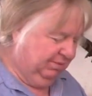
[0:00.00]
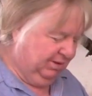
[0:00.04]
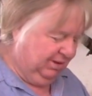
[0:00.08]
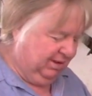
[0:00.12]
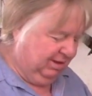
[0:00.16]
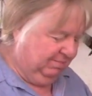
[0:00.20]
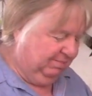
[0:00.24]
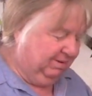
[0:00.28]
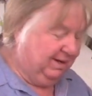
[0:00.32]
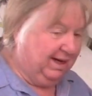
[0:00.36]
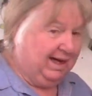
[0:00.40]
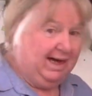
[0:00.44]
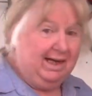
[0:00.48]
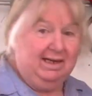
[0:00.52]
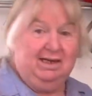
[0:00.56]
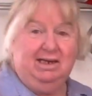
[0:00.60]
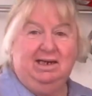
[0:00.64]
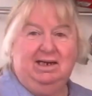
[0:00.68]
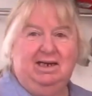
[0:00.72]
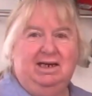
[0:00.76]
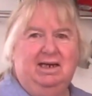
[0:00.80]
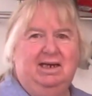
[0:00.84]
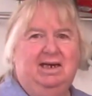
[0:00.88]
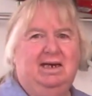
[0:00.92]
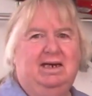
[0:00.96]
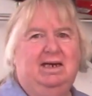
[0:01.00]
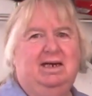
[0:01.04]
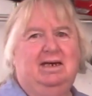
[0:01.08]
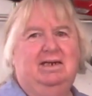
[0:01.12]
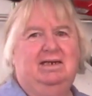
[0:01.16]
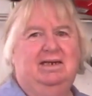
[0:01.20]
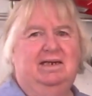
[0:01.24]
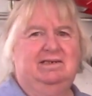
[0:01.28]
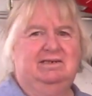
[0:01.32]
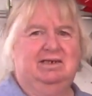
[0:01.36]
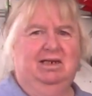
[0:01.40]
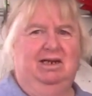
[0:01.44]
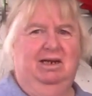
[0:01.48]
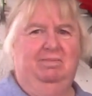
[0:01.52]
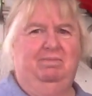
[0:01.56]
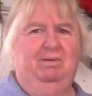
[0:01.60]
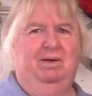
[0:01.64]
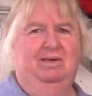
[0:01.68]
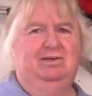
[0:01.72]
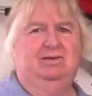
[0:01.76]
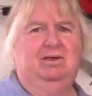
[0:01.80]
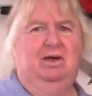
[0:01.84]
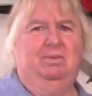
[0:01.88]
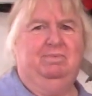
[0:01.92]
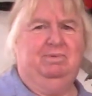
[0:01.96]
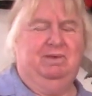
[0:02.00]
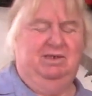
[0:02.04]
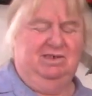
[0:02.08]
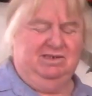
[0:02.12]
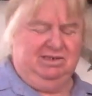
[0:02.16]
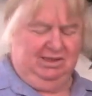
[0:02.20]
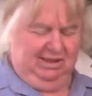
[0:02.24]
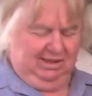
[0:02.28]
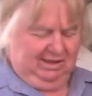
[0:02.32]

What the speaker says: Pull it apart, there's a lip on top of the